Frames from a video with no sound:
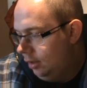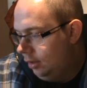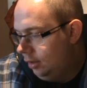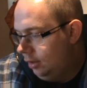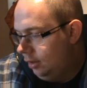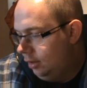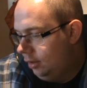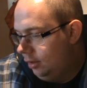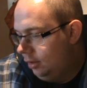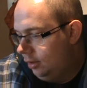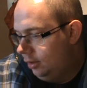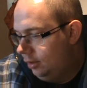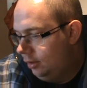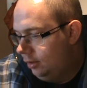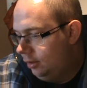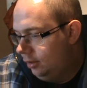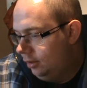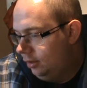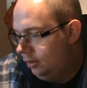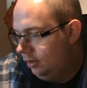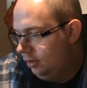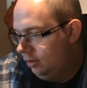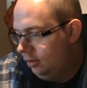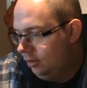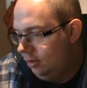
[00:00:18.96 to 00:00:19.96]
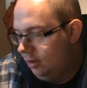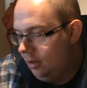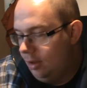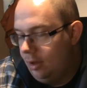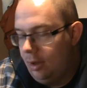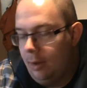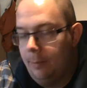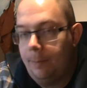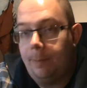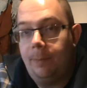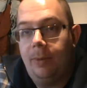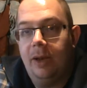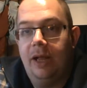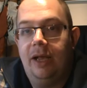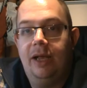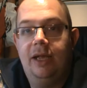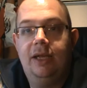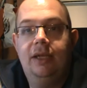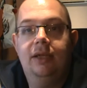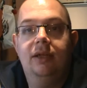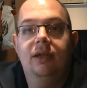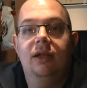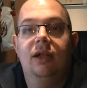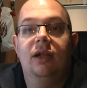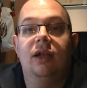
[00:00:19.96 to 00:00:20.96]
A
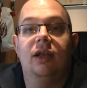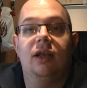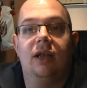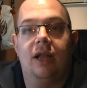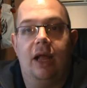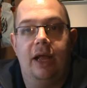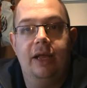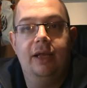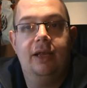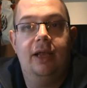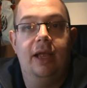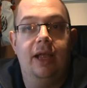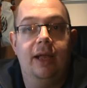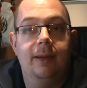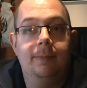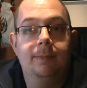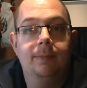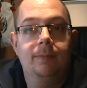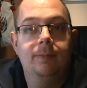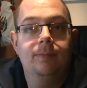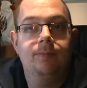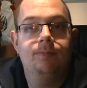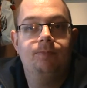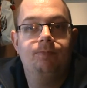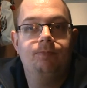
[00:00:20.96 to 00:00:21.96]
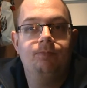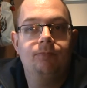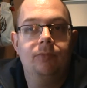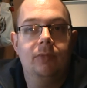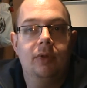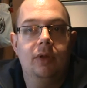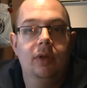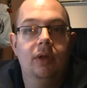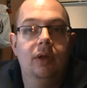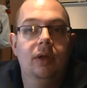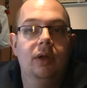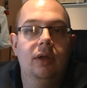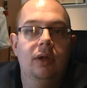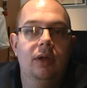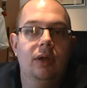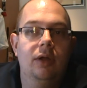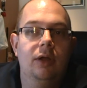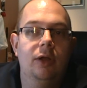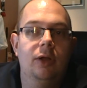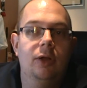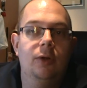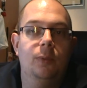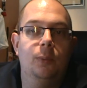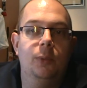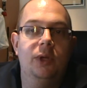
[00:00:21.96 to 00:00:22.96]
plane like him,
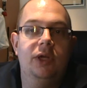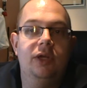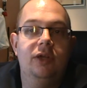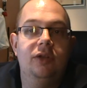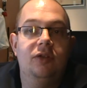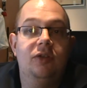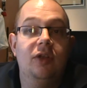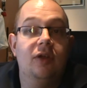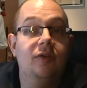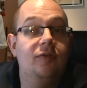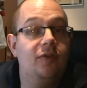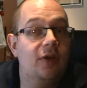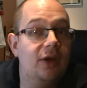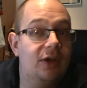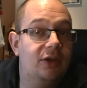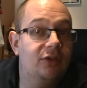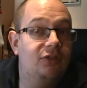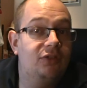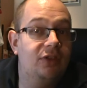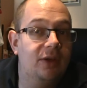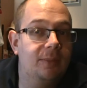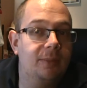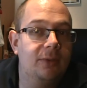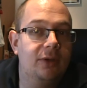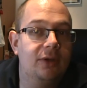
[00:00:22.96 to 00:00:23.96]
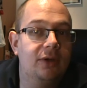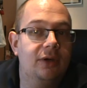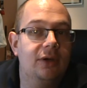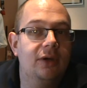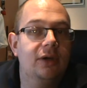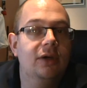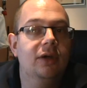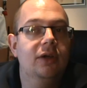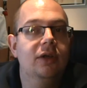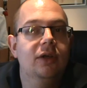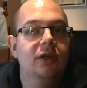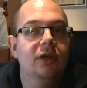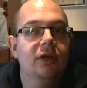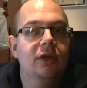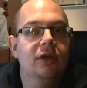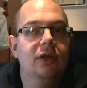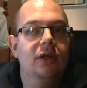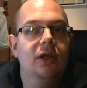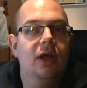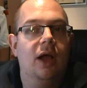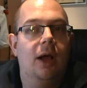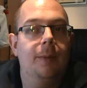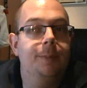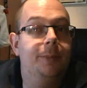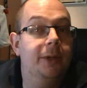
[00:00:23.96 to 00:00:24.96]
with a very similar
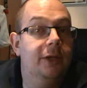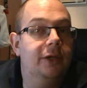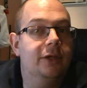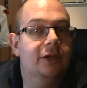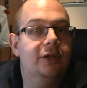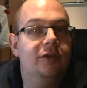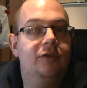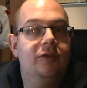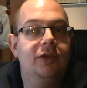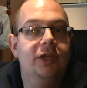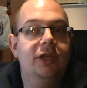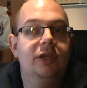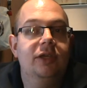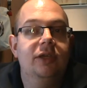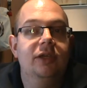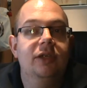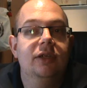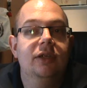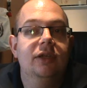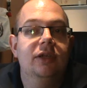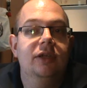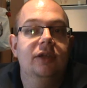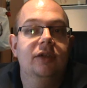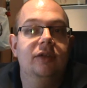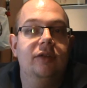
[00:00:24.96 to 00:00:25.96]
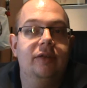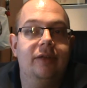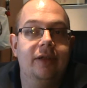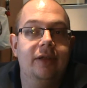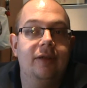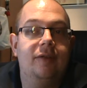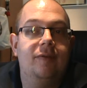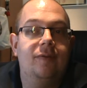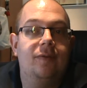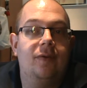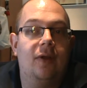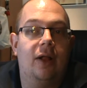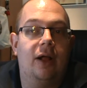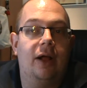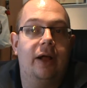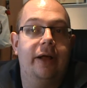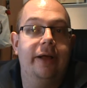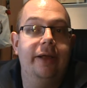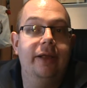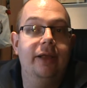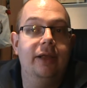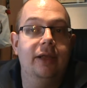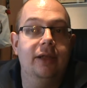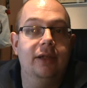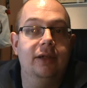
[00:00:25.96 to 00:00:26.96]
ability, did
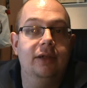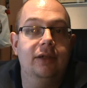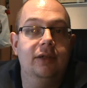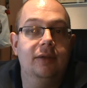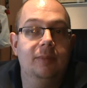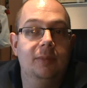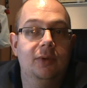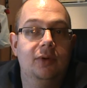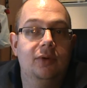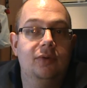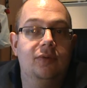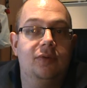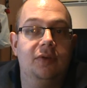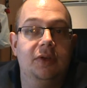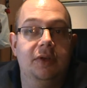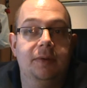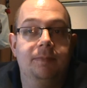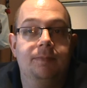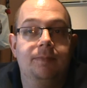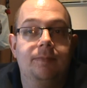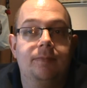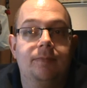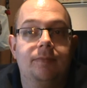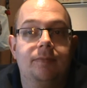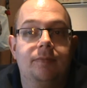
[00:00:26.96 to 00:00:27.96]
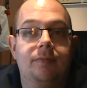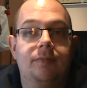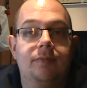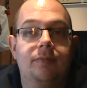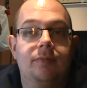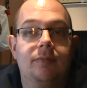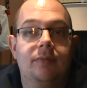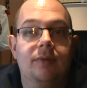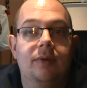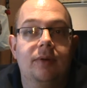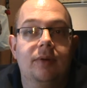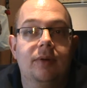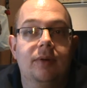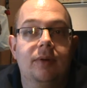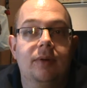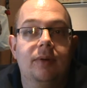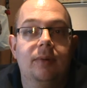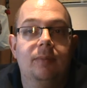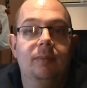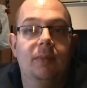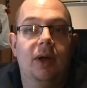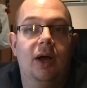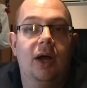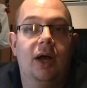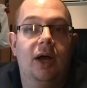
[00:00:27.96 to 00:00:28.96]
fly in the movie,
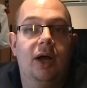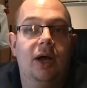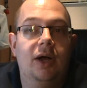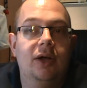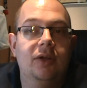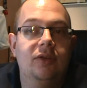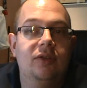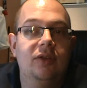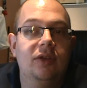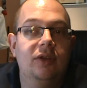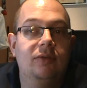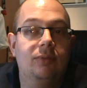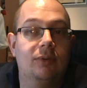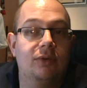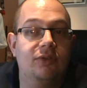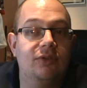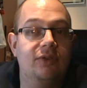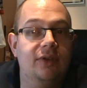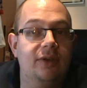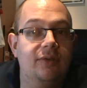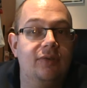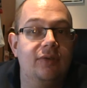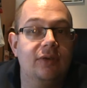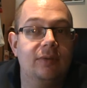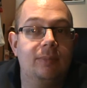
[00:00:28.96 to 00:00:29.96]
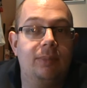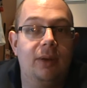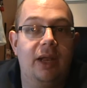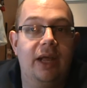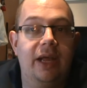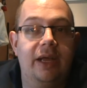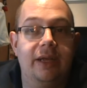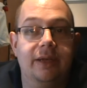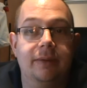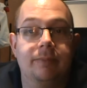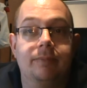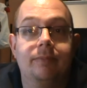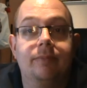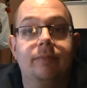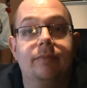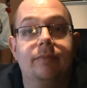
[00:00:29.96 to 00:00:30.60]
but it was a different plane.